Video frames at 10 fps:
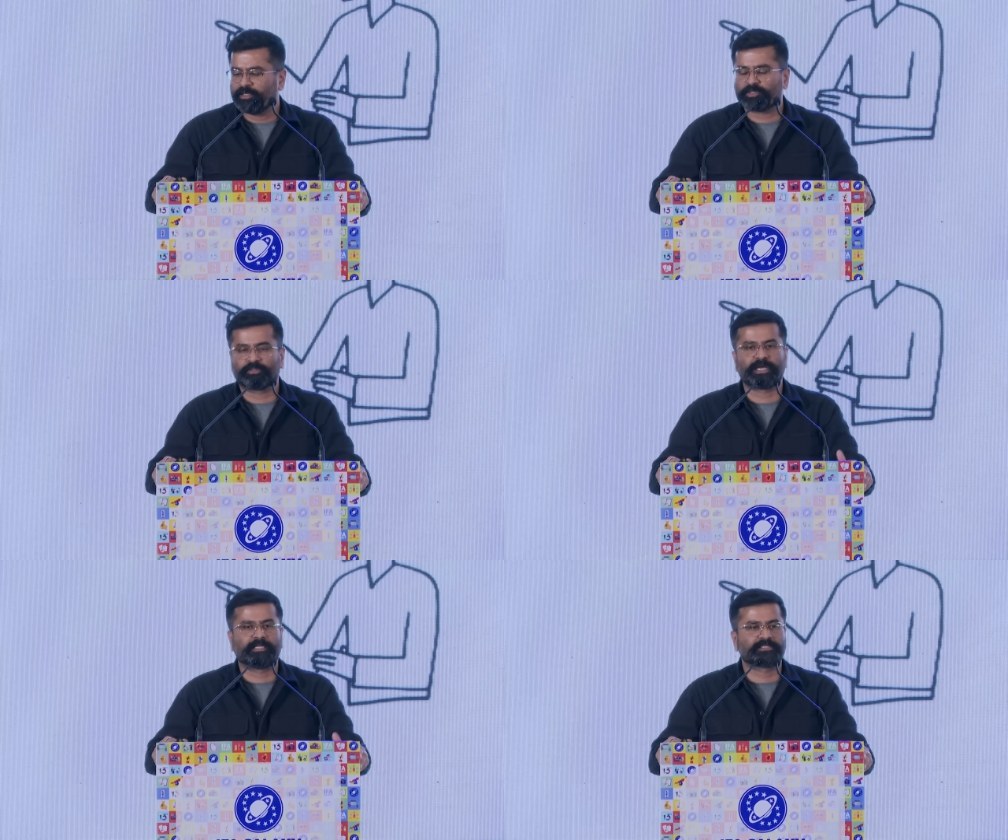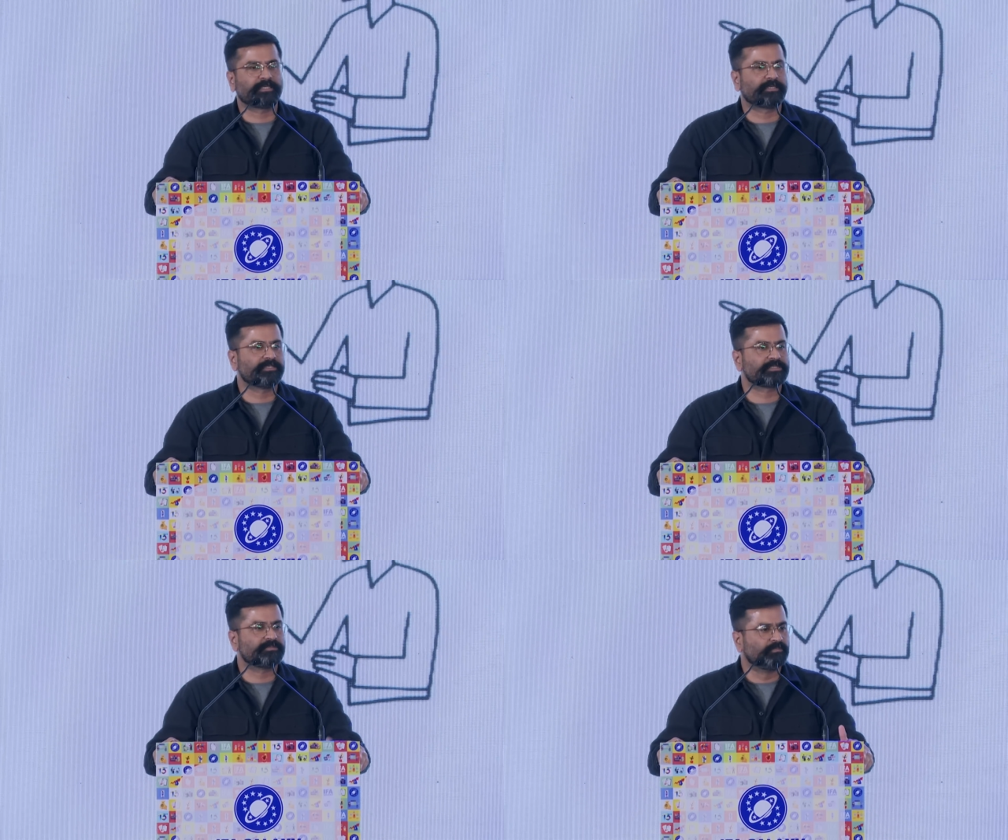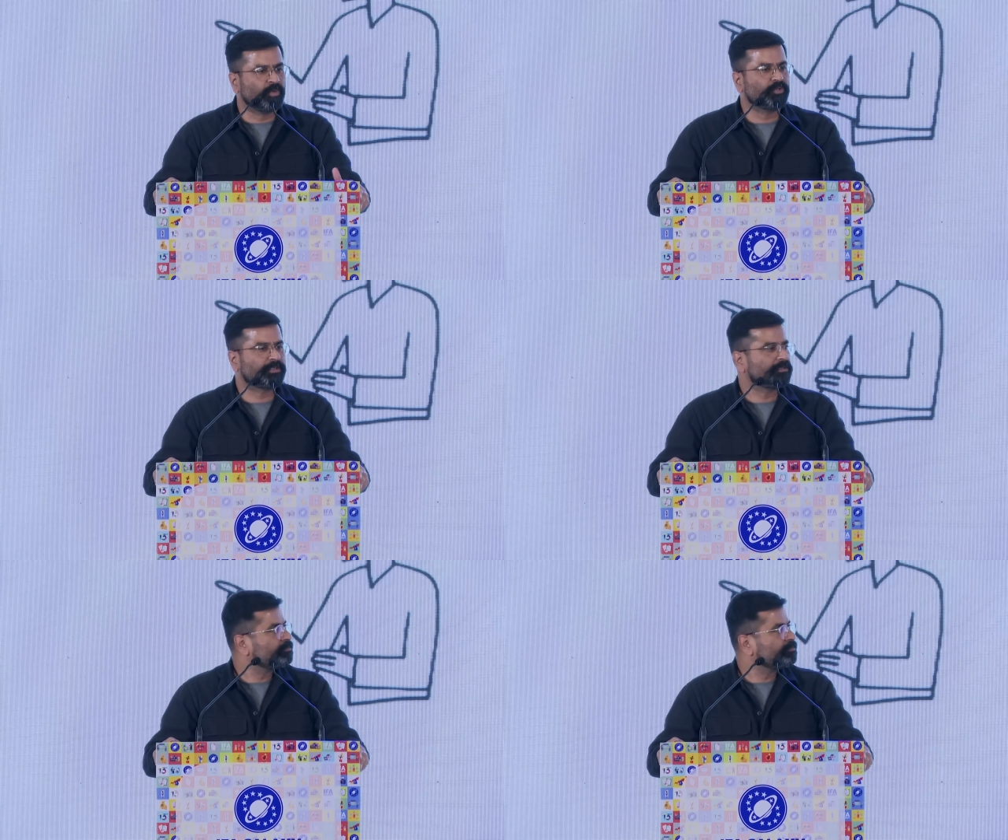So the answer is both.